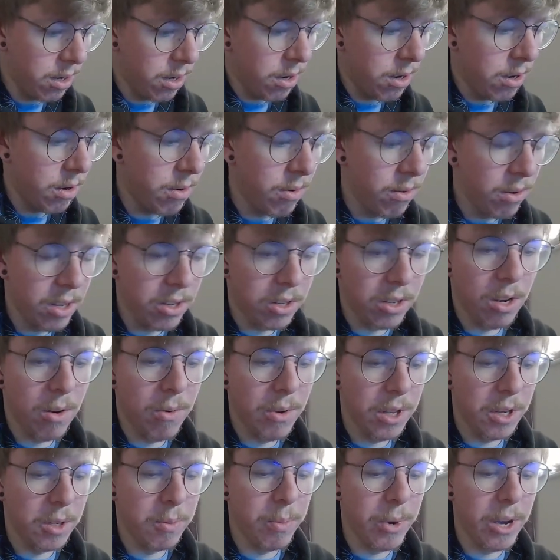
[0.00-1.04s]
go
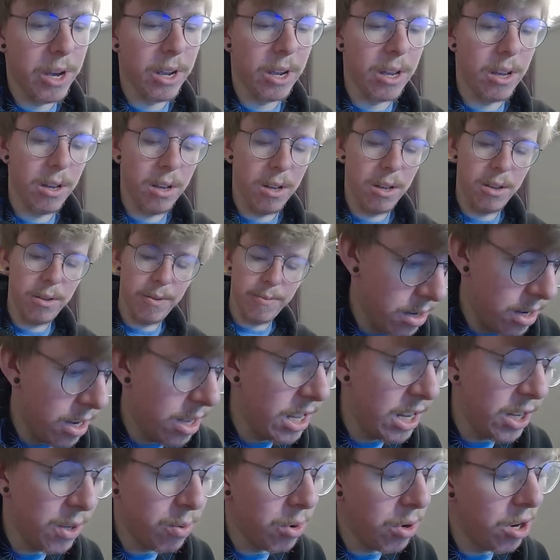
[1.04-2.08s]
with this bag.
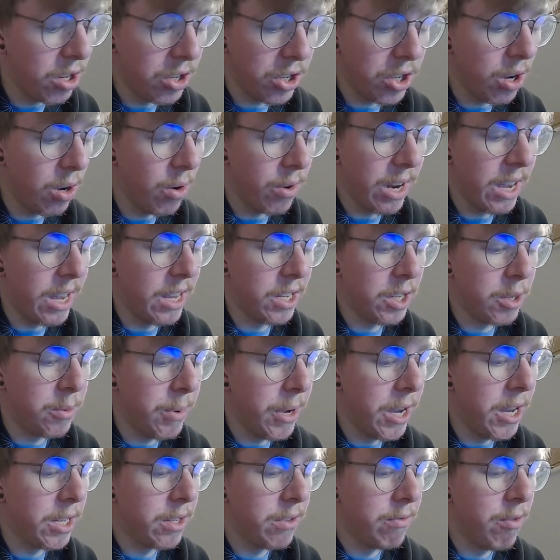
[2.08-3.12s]
And these were sold as
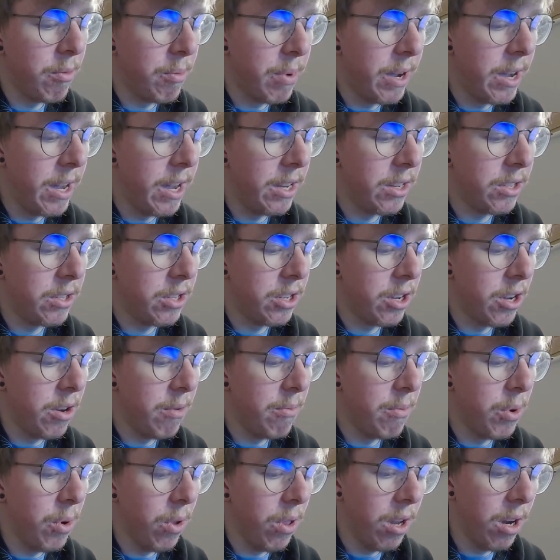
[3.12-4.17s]
spares and repairs, so
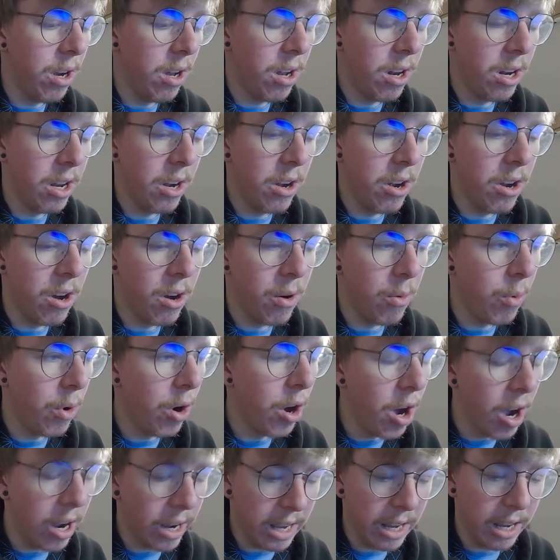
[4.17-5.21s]
more than likely not
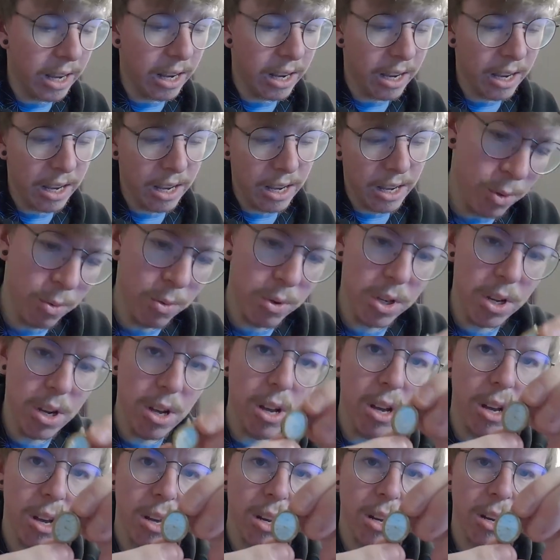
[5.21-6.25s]
working.
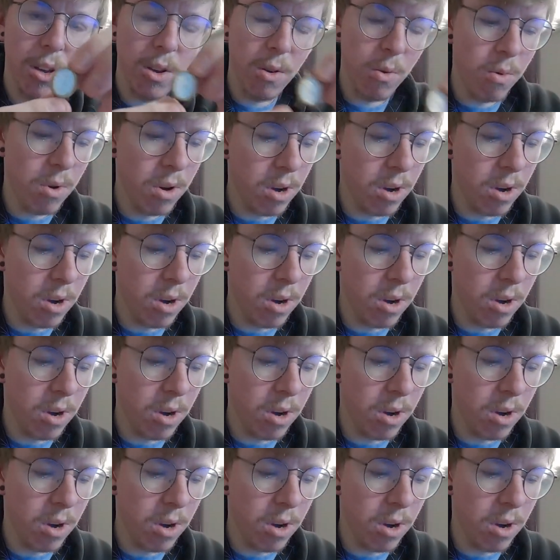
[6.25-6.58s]
Pulsar, a little